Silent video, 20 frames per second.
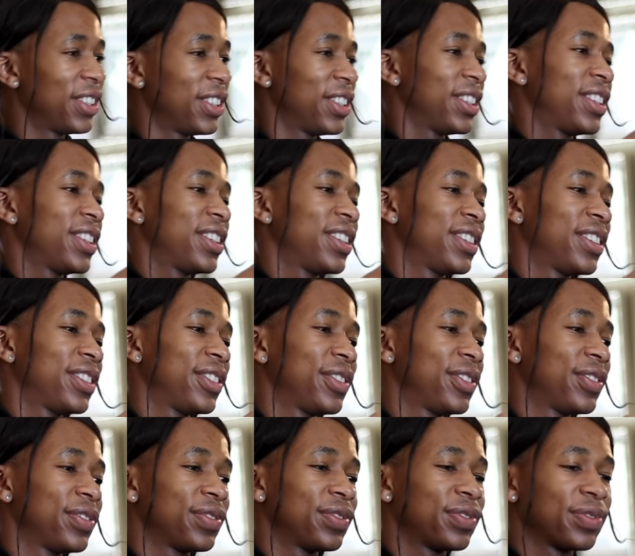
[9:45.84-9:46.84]
Right.
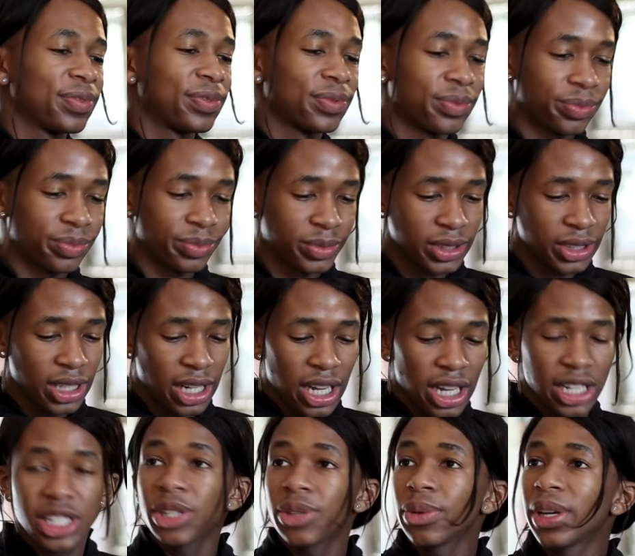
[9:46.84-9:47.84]

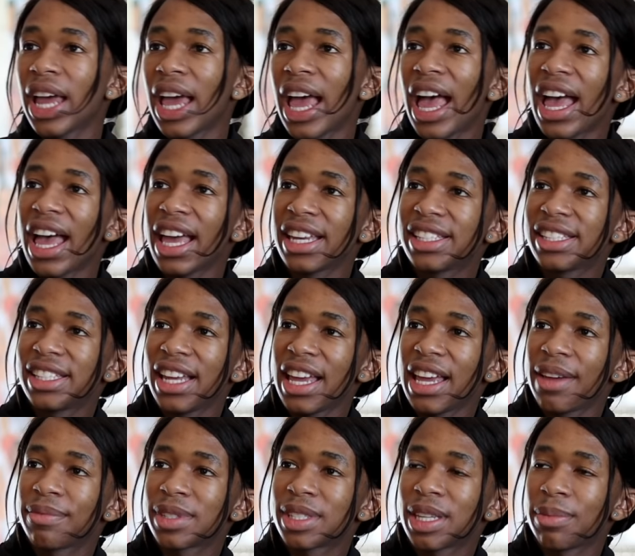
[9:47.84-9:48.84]
Do you want to add
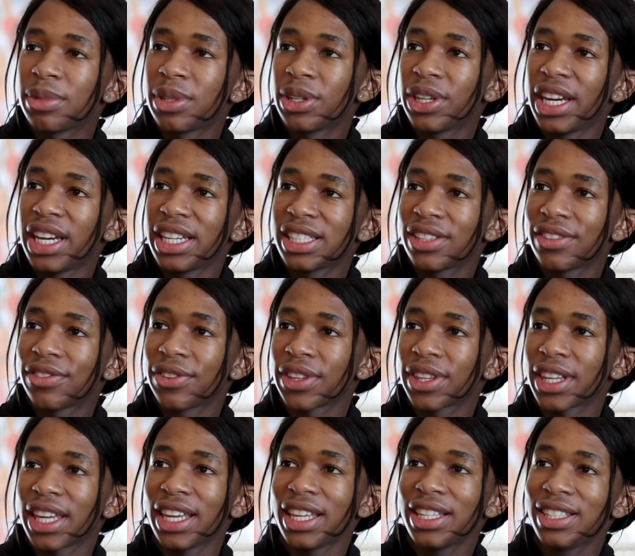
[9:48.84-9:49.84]
some donation for the
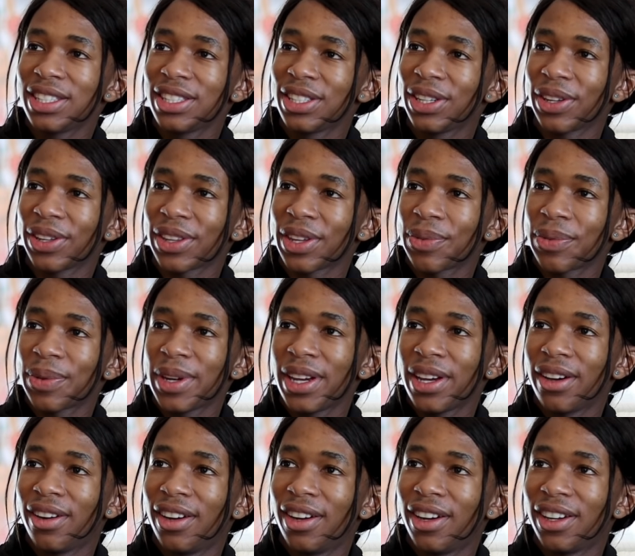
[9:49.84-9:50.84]
kids? You know that we
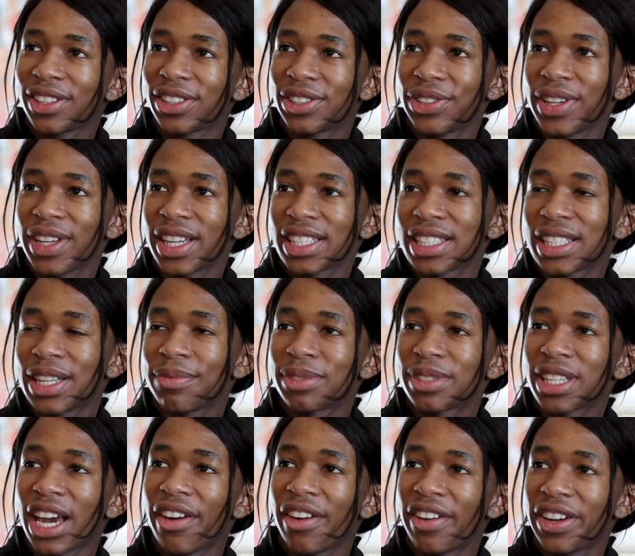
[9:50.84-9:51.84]
are doing some
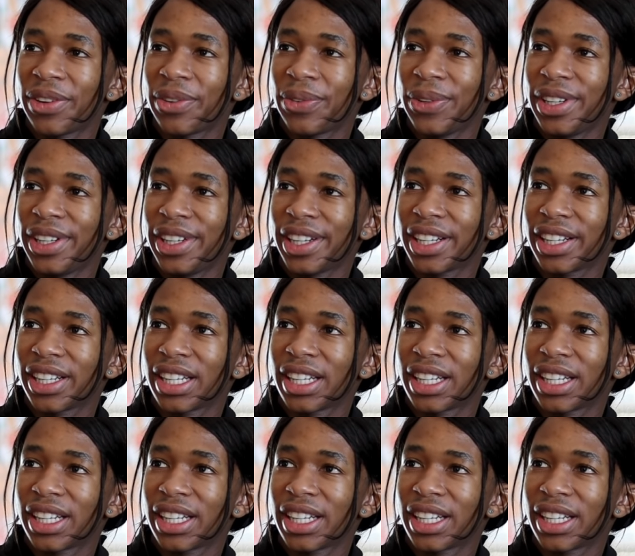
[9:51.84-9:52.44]
charity work.